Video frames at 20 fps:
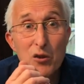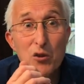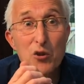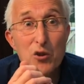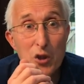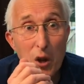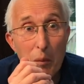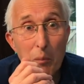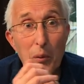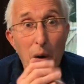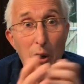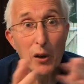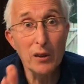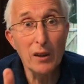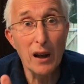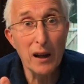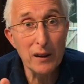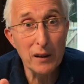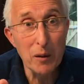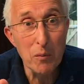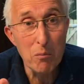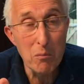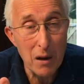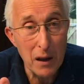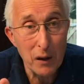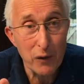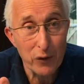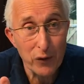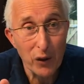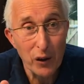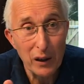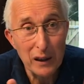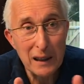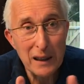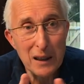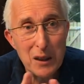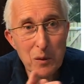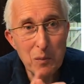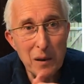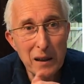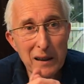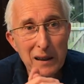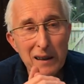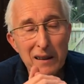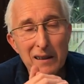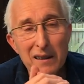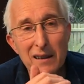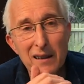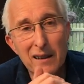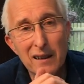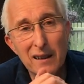jump out at them, metaphorically speaking,